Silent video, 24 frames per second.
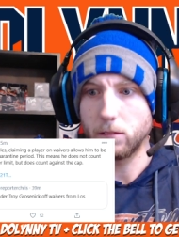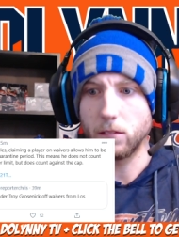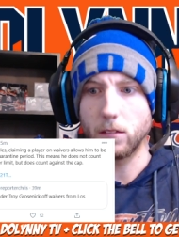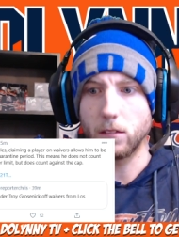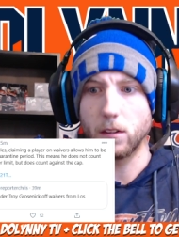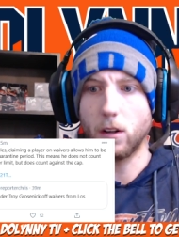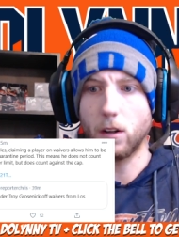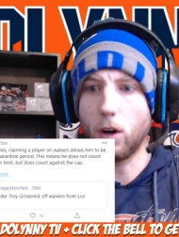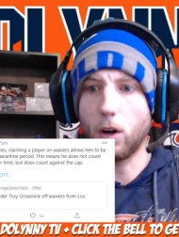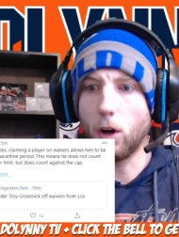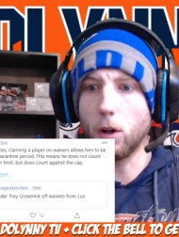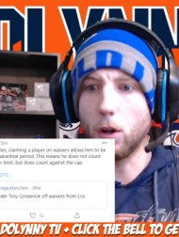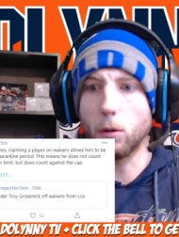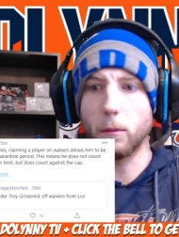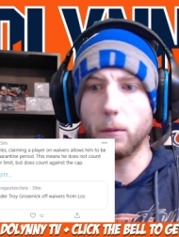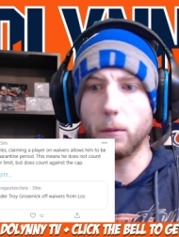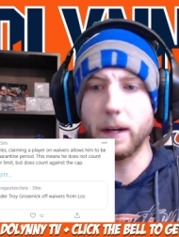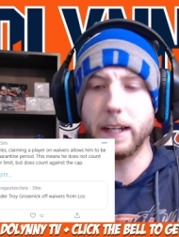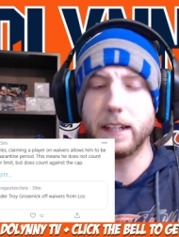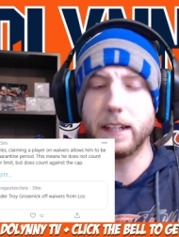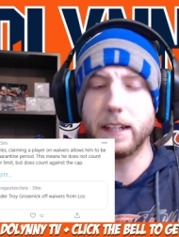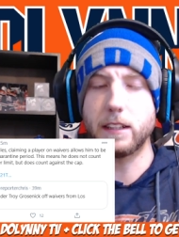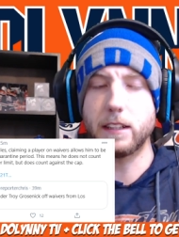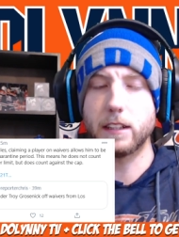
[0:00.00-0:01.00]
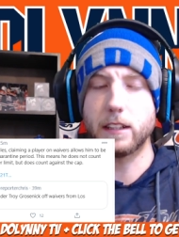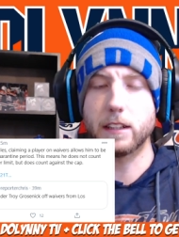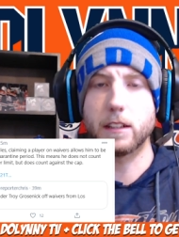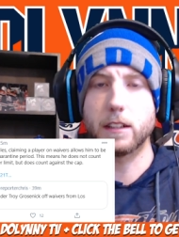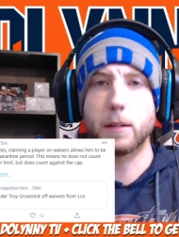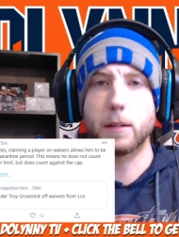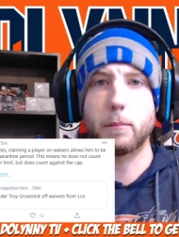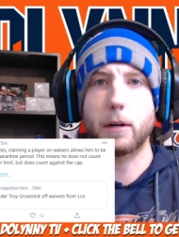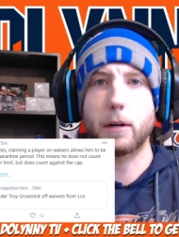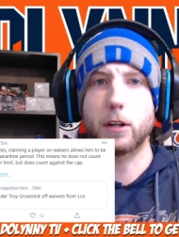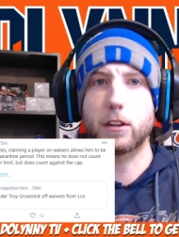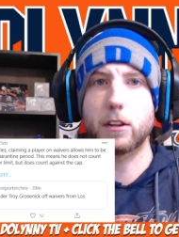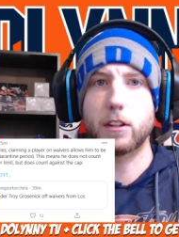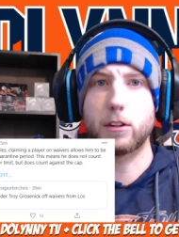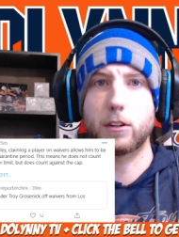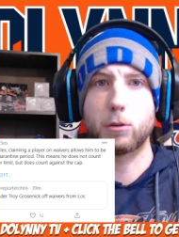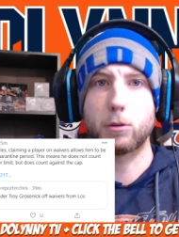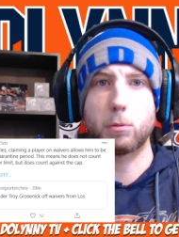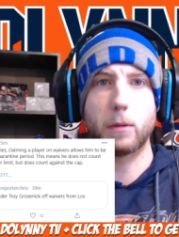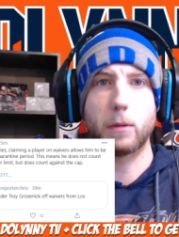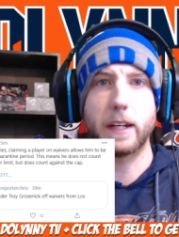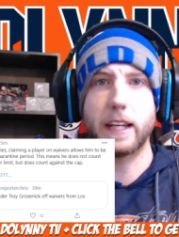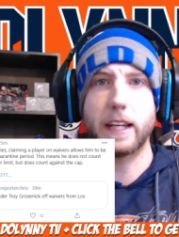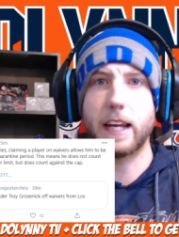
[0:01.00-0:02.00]
all the way until about the
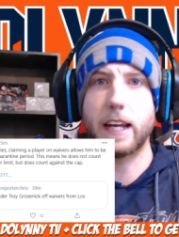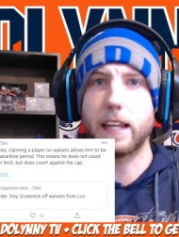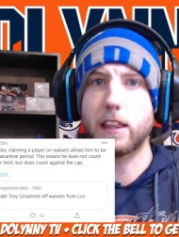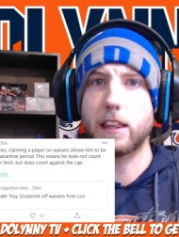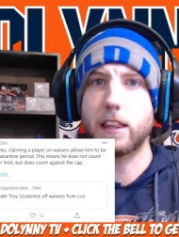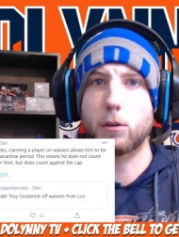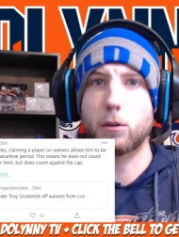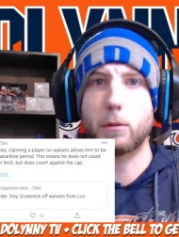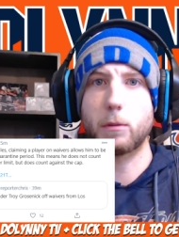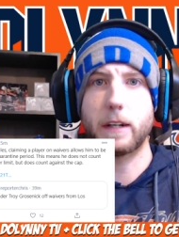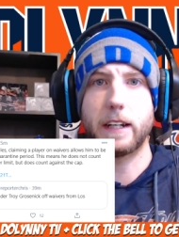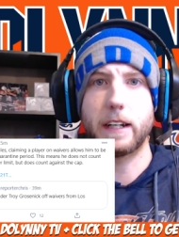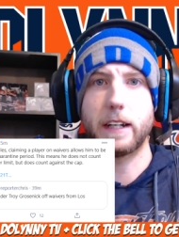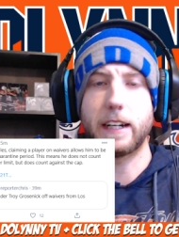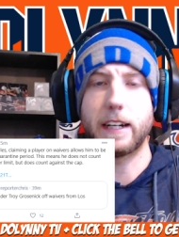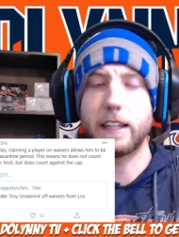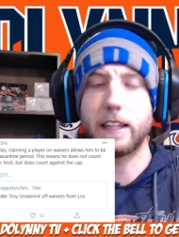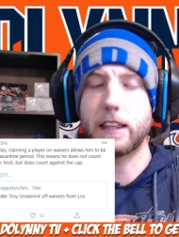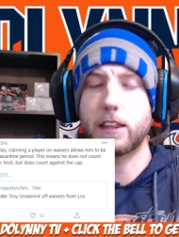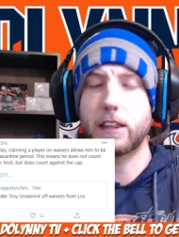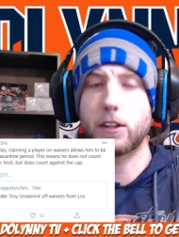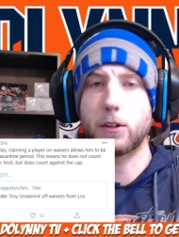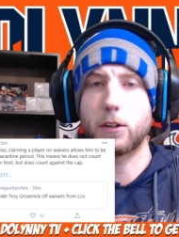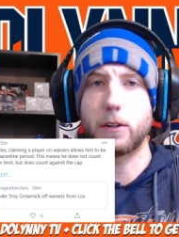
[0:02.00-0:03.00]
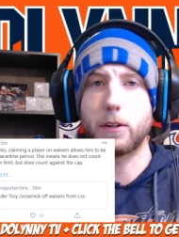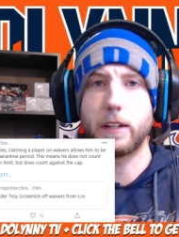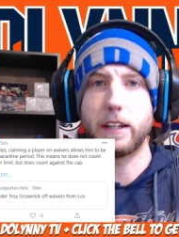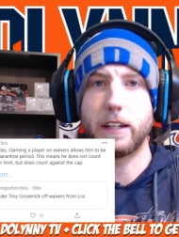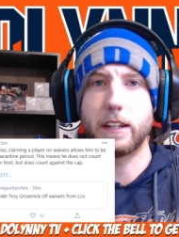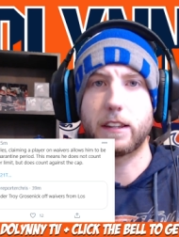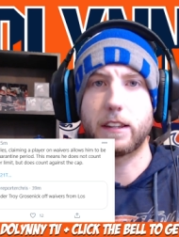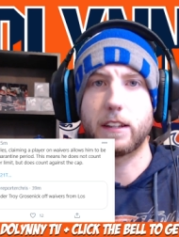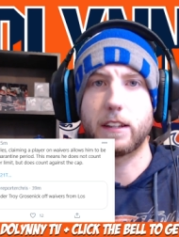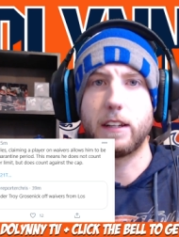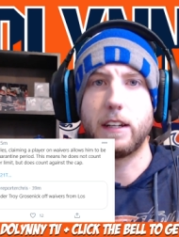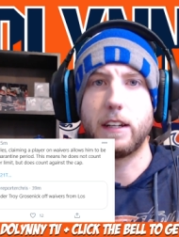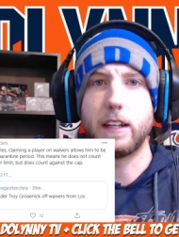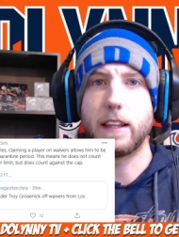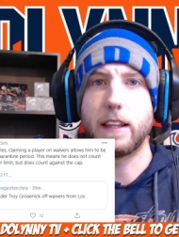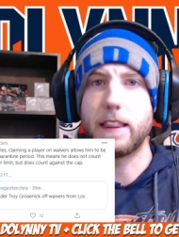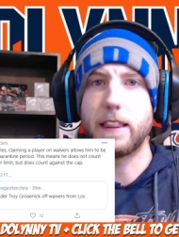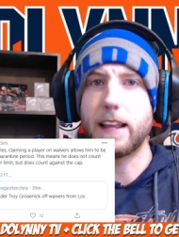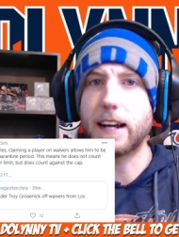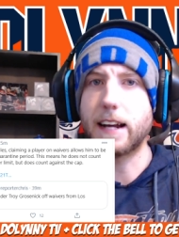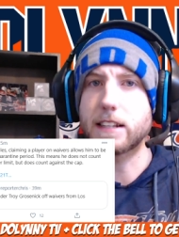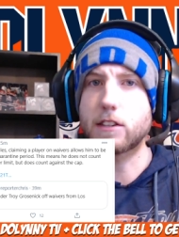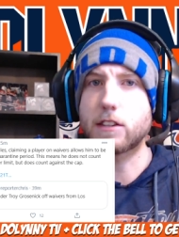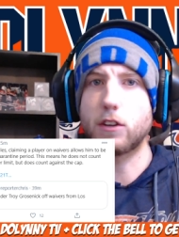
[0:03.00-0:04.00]
28th, 29th, 30th.
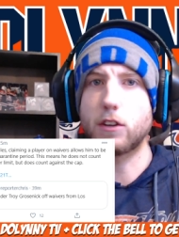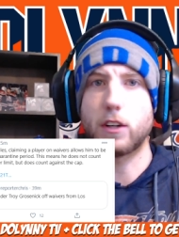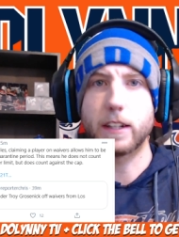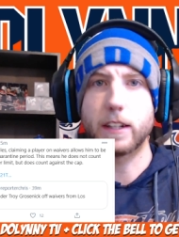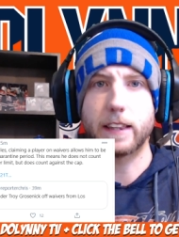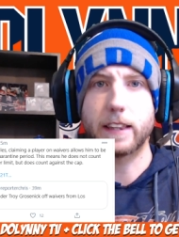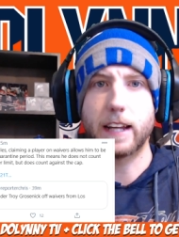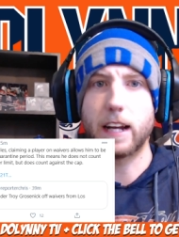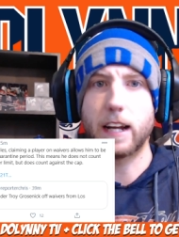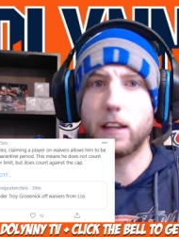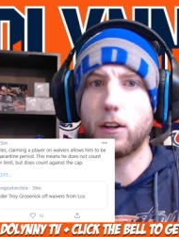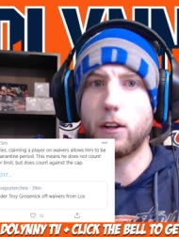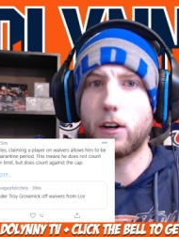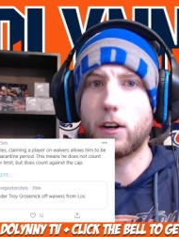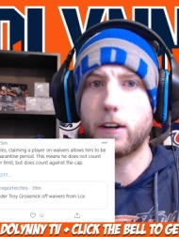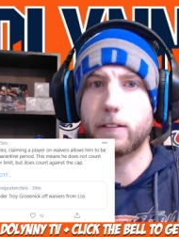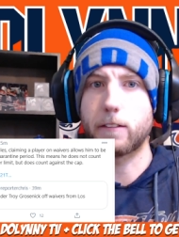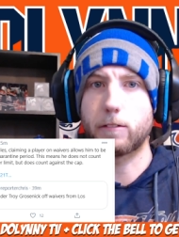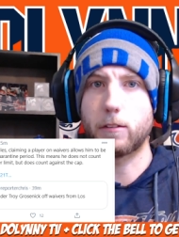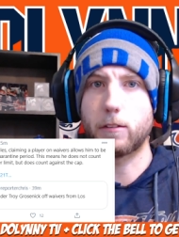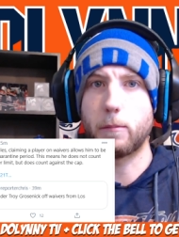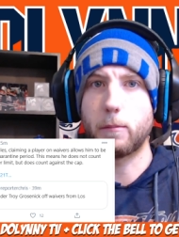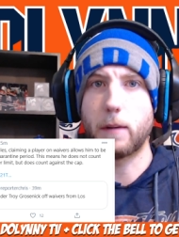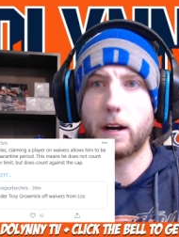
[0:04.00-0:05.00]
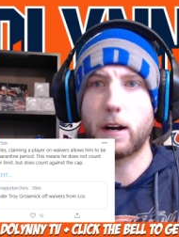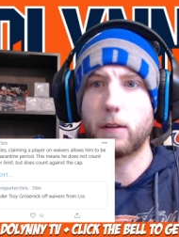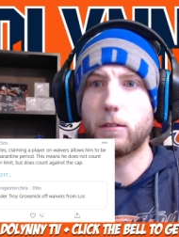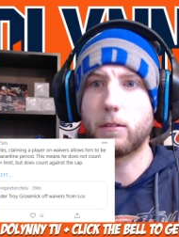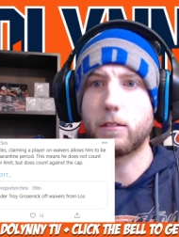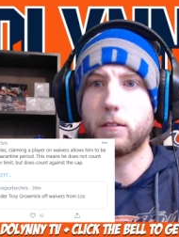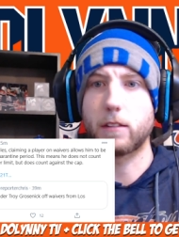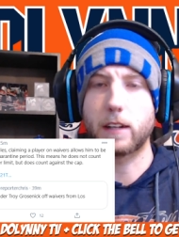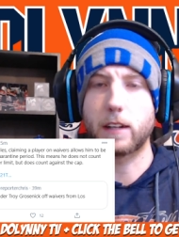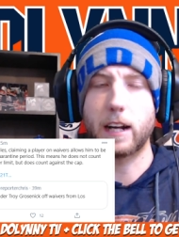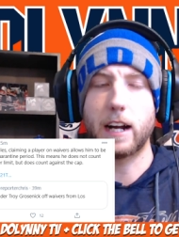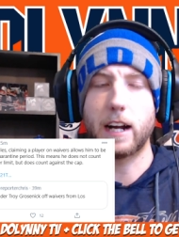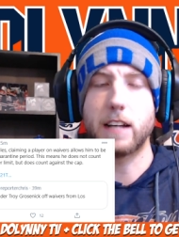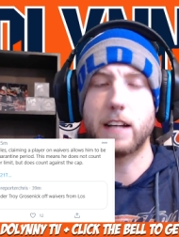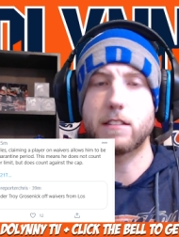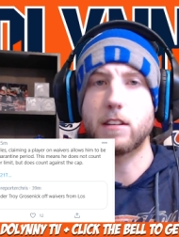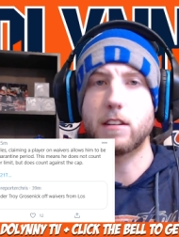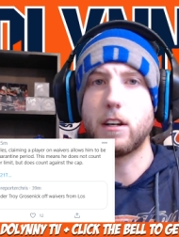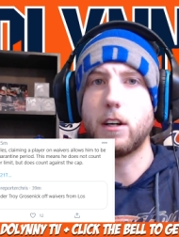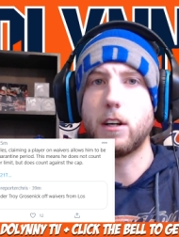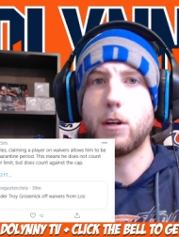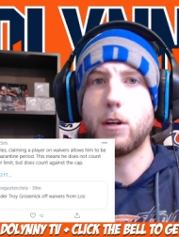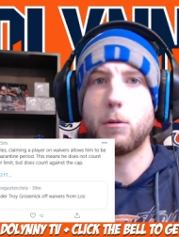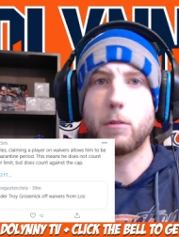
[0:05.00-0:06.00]
That's not that long from now. Guys,
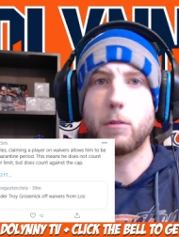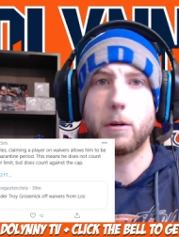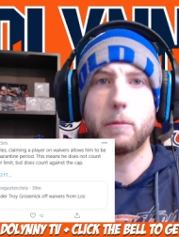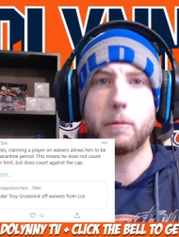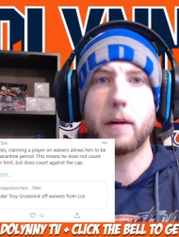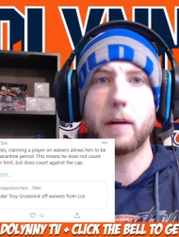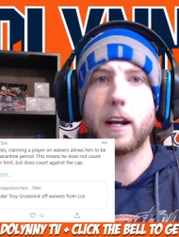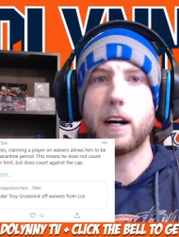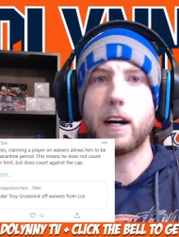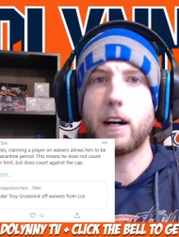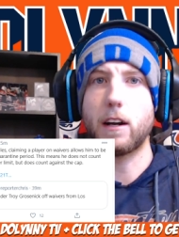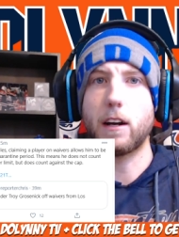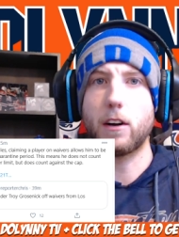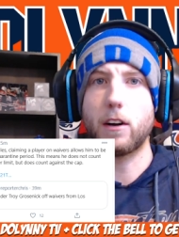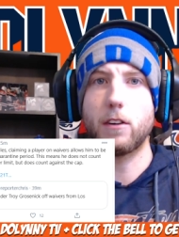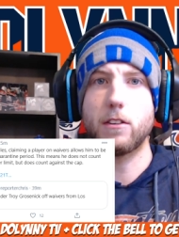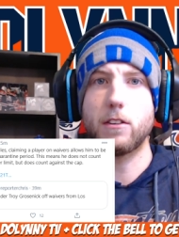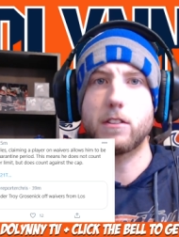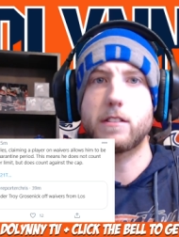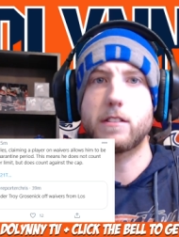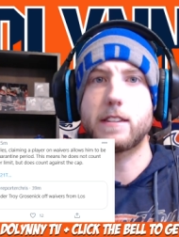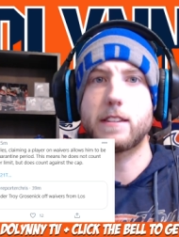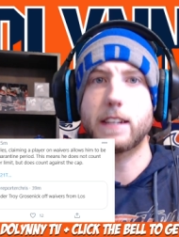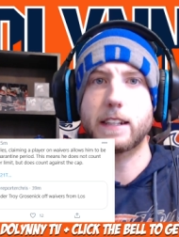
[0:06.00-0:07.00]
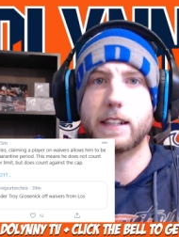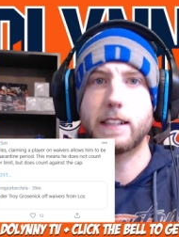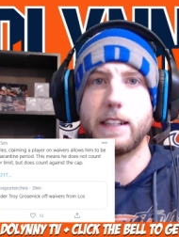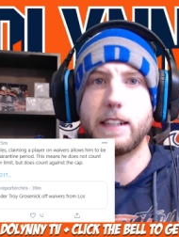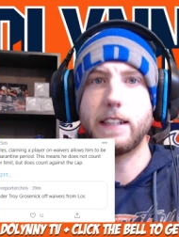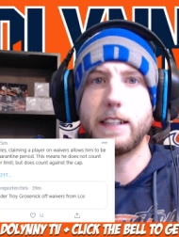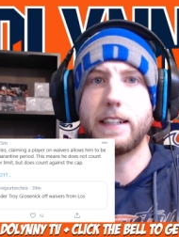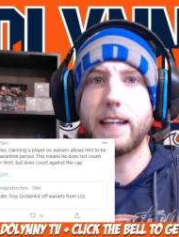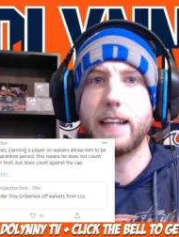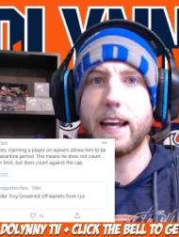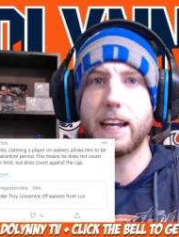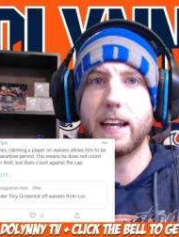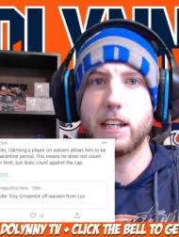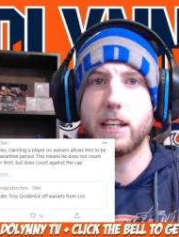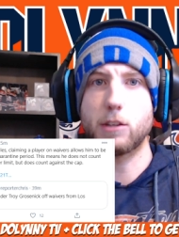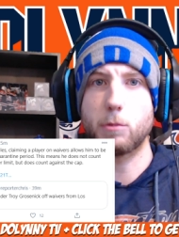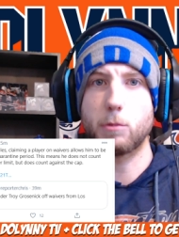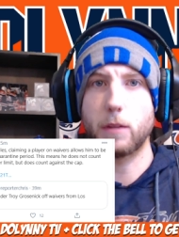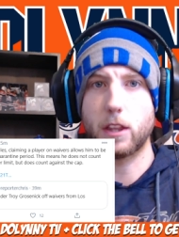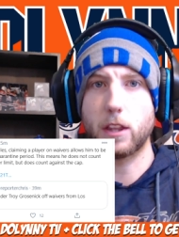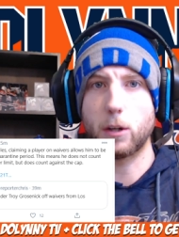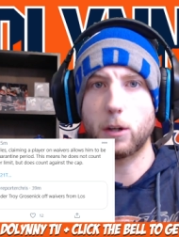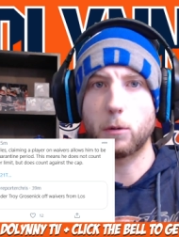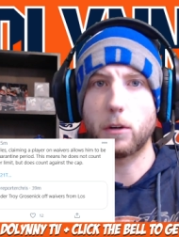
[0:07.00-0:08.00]
we went 160 days
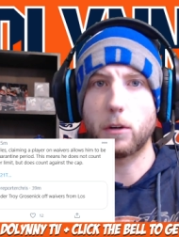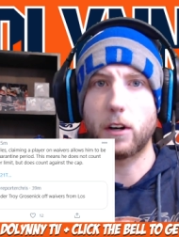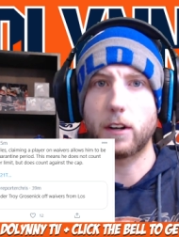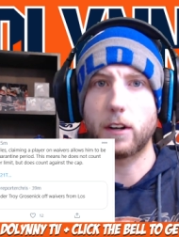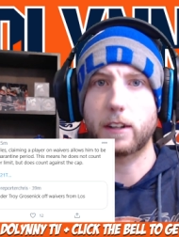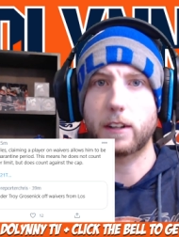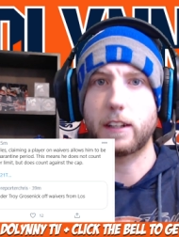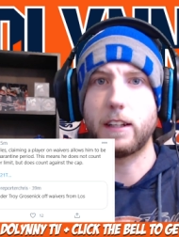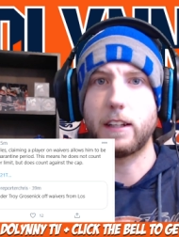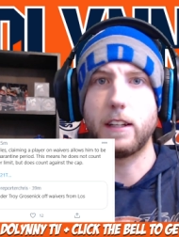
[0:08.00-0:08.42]
without hockey.